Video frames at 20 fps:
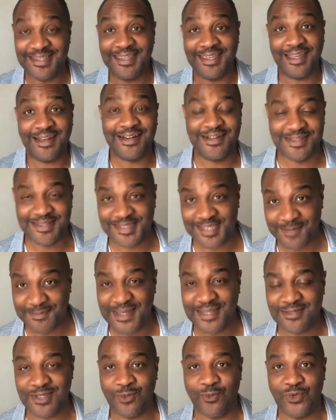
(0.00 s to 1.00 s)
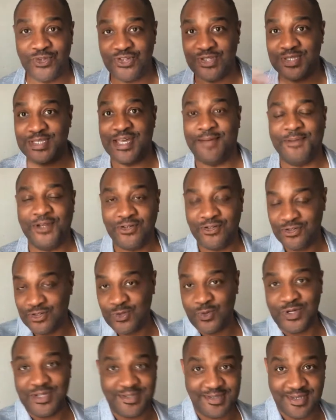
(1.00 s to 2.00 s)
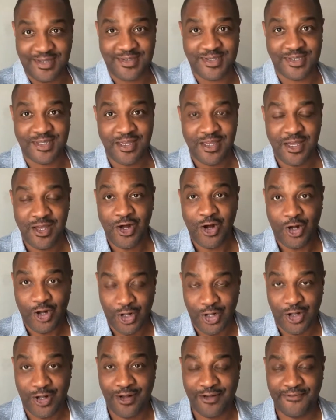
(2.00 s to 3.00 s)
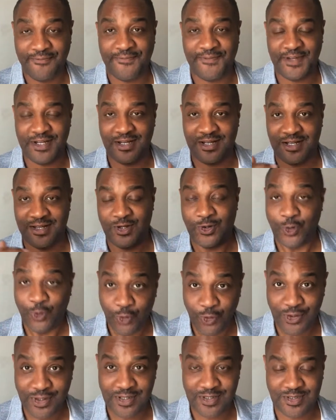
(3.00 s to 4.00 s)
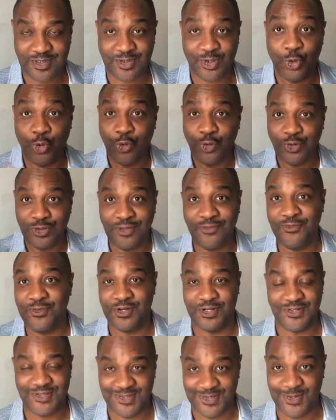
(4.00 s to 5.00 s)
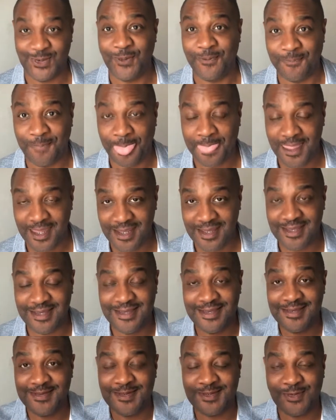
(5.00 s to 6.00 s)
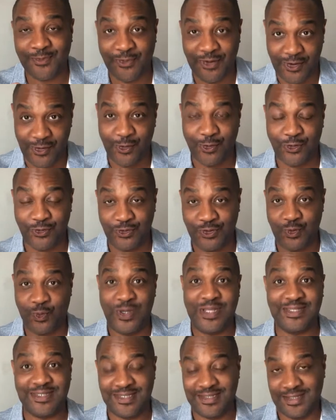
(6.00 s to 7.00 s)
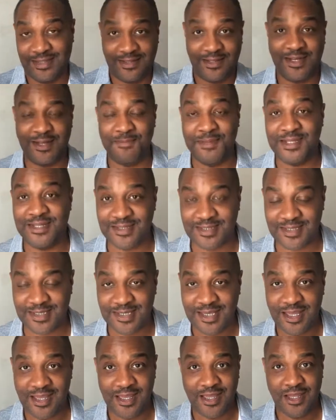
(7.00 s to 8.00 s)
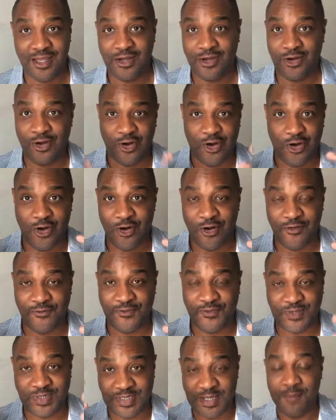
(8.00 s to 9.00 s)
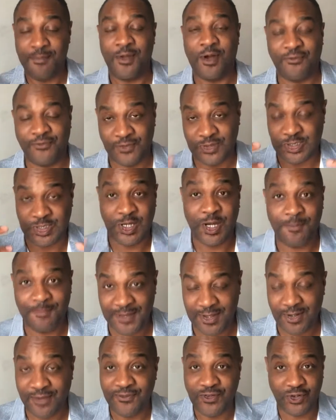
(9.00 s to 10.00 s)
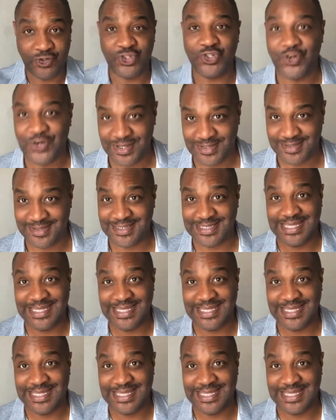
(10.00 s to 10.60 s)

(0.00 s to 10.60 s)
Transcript: Get Clients Summit, which is happening on the 26th of August. All you've got to do is record 20 to 30 minutes of a topic of your choice.